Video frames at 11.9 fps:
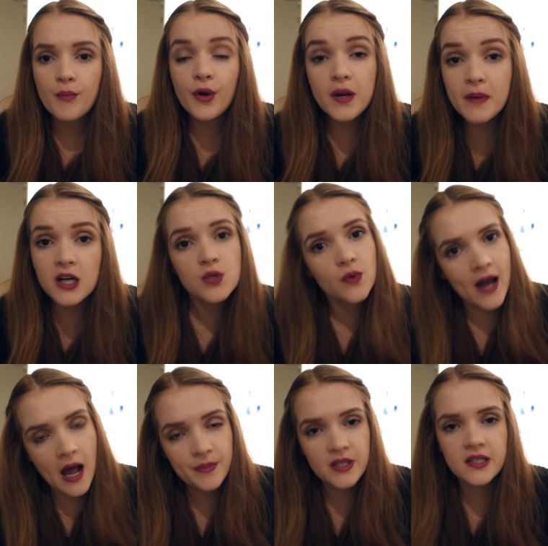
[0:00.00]
Pretty much what
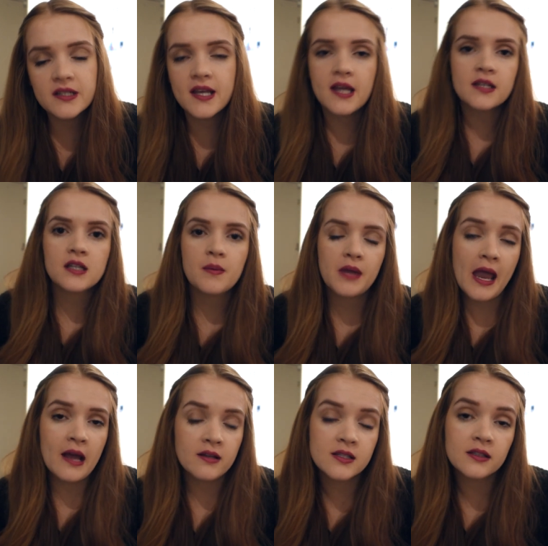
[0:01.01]
happened is they ended up
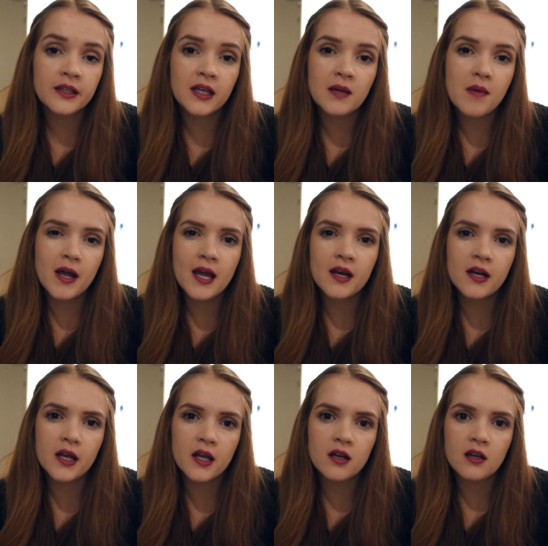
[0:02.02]
cancelling my
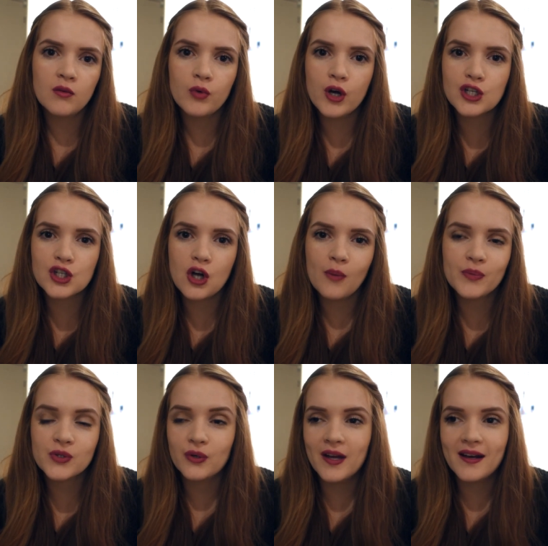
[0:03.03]
editing
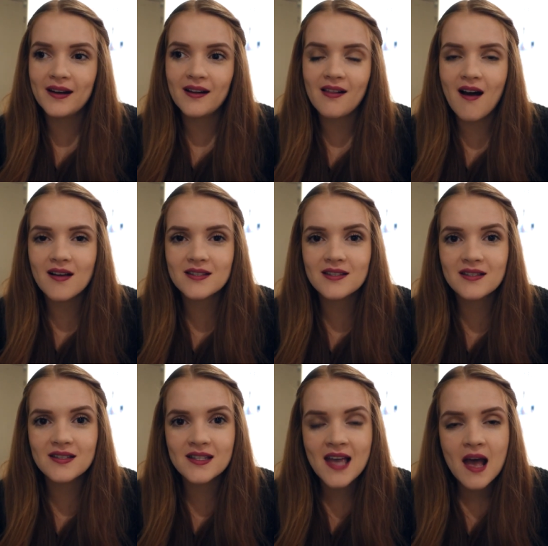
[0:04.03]
workshops or editing
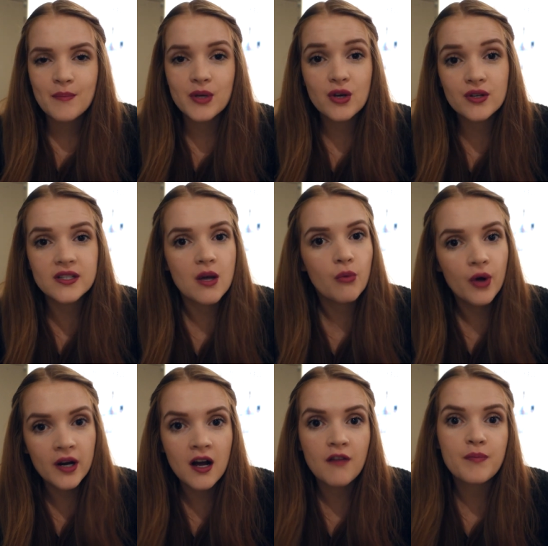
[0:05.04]
classes because there
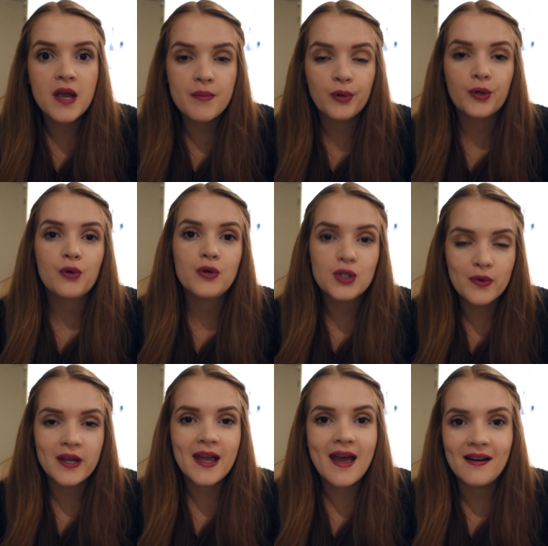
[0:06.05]
weren't enough people who were
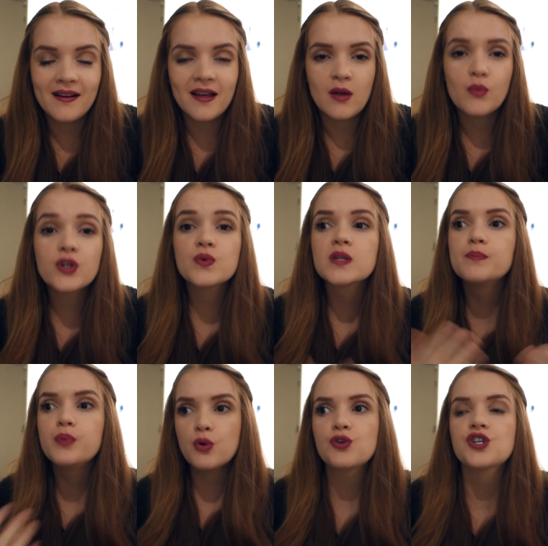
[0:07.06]
doing editing, which was
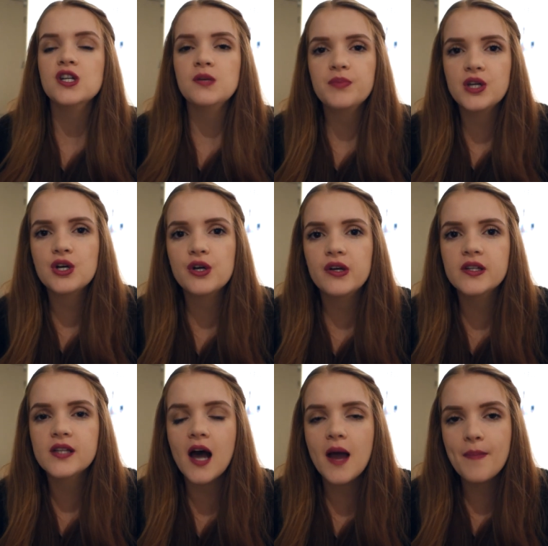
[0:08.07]
bullshit
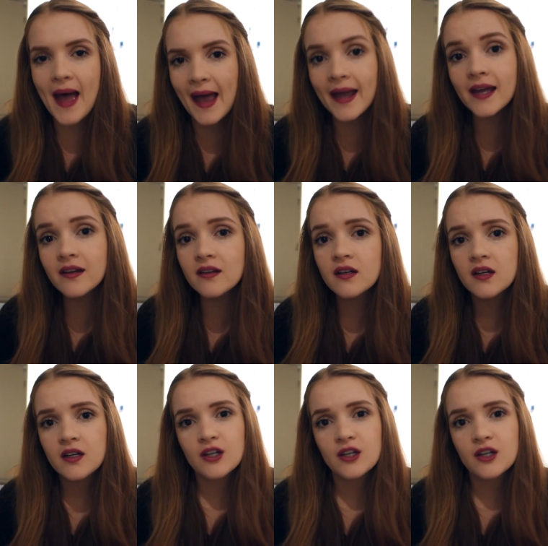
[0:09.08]
because I paid